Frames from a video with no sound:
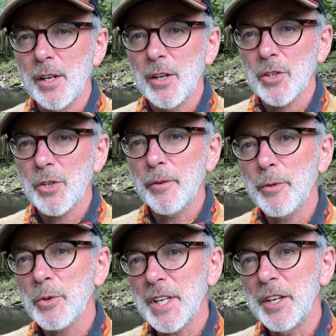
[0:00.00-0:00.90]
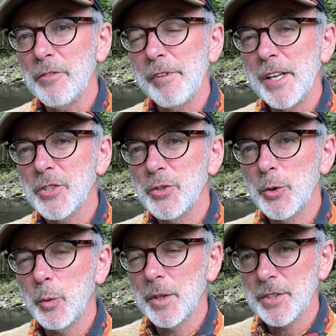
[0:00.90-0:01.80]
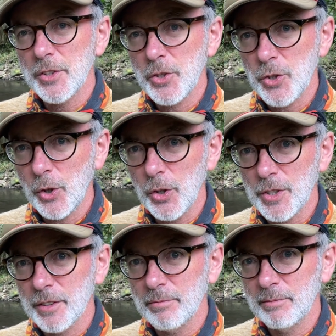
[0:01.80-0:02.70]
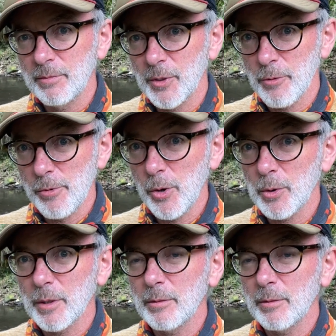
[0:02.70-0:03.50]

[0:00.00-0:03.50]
So if there was any reason you wanted to shorten the route,